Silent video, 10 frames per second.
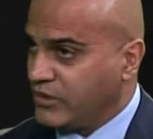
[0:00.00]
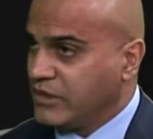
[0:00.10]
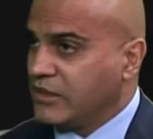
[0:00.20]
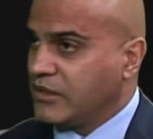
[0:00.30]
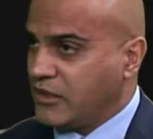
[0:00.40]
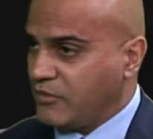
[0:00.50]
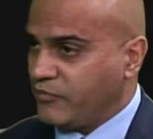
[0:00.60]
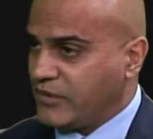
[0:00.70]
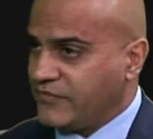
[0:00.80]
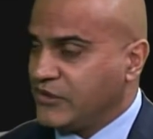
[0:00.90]

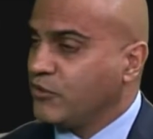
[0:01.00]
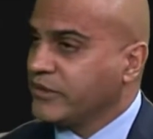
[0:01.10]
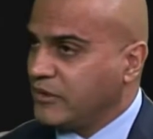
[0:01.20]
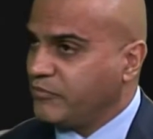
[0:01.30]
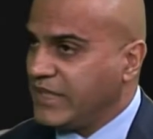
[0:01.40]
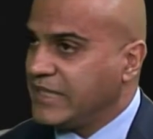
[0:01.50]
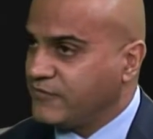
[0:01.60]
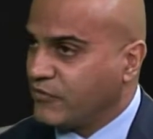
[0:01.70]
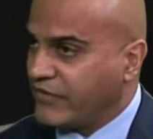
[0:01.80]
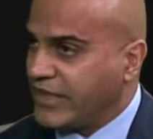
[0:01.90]
and they don't get paid for
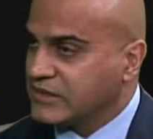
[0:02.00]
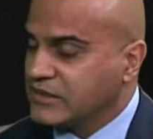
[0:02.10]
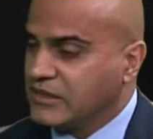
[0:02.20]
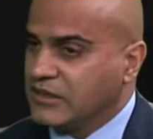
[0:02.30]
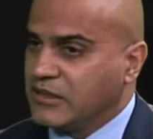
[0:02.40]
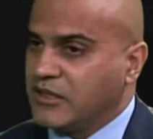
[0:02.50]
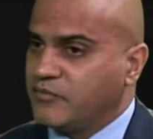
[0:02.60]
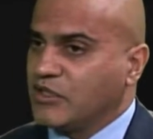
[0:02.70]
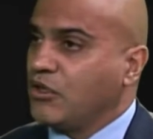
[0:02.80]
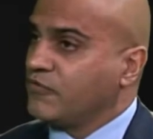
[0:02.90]
that. The
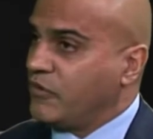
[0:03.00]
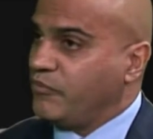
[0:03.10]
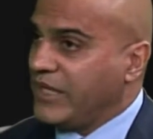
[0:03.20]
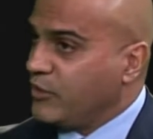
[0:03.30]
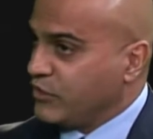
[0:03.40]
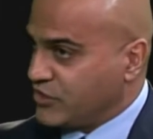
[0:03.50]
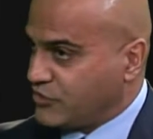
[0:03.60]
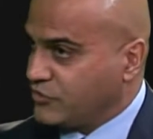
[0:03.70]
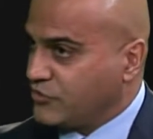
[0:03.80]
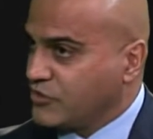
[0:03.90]
law firm may wish to
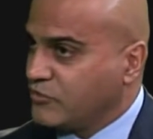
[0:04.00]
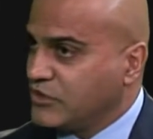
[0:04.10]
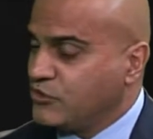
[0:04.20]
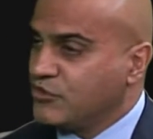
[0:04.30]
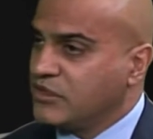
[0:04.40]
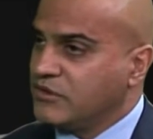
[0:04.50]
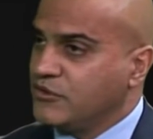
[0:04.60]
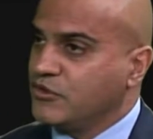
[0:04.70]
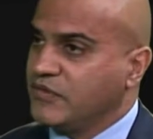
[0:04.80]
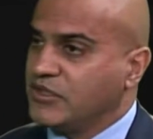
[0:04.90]
do so, but
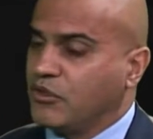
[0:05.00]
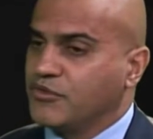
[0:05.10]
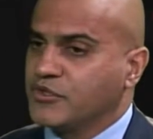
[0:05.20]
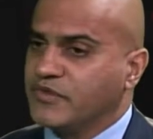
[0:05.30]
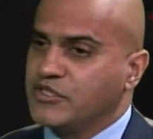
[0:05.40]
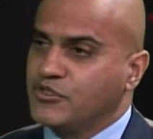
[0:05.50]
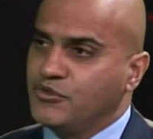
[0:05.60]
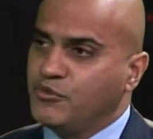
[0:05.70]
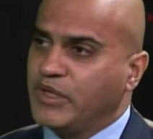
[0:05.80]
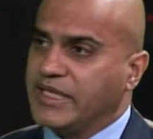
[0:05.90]
usually don't. So there's 2
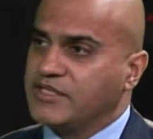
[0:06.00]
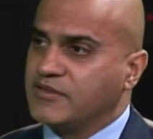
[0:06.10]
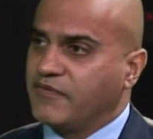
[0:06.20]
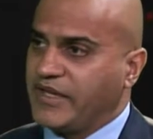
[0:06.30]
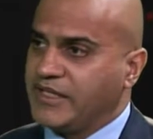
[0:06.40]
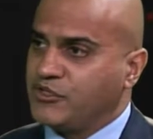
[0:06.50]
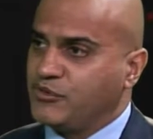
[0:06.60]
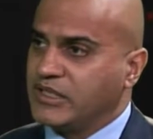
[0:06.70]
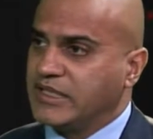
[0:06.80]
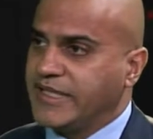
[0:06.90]
ways then you
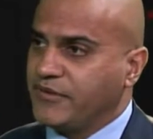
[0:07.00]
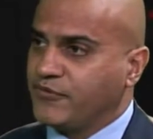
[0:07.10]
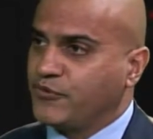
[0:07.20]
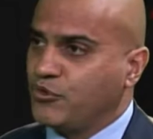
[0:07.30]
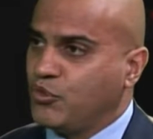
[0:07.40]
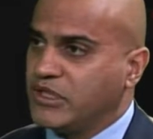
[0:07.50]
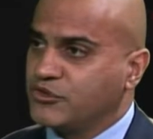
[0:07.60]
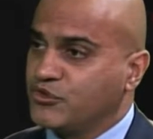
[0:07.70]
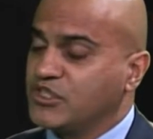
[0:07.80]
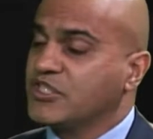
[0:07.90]
can get through what
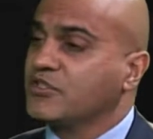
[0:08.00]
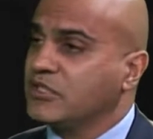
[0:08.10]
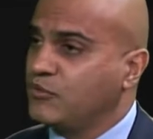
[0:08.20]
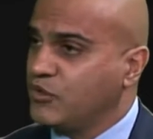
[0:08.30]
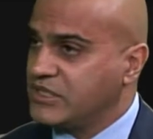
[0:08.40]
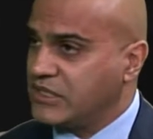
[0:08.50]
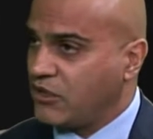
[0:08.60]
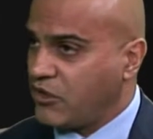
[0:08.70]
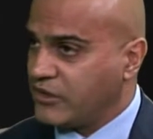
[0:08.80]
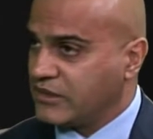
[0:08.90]
traditionally was the
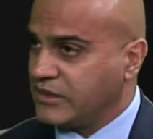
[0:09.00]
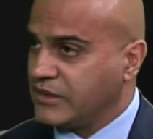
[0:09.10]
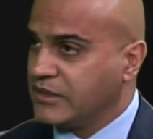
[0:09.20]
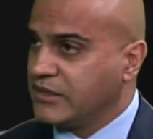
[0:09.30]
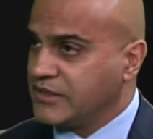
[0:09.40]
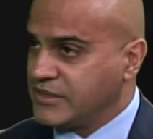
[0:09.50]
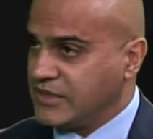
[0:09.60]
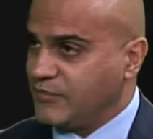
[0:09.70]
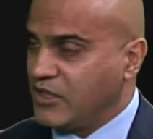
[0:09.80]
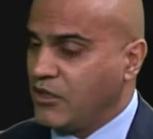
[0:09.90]
articling scheme.
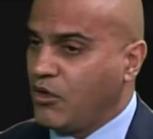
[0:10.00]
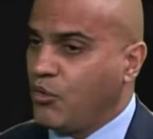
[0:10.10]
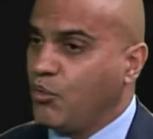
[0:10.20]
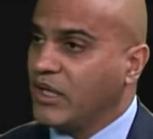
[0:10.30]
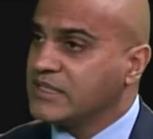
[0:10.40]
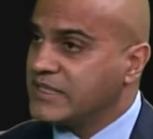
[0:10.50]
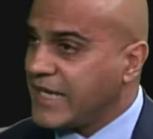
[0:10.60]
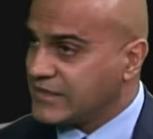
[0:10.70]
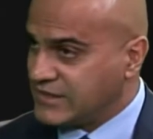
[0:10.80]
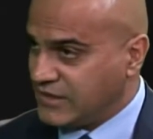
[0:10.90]
Once
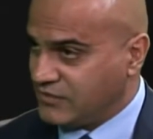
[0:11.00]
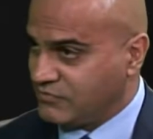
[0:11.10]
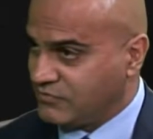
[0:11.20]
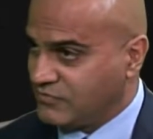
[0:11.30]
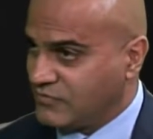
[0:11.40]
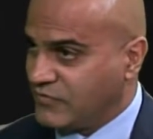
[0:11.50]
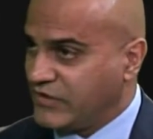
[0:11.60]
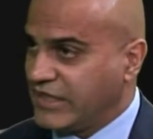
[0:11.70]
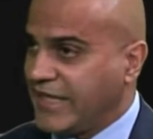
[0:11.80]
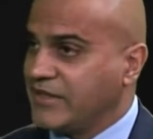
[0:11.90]
that's done, the
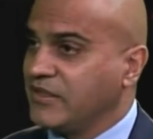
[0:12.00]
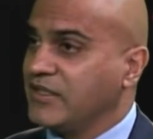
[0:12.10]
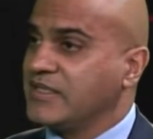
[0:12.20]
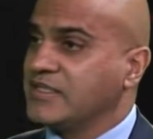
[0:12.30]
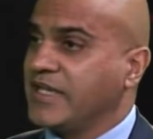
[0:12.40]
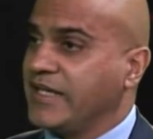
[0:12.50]
candidate is then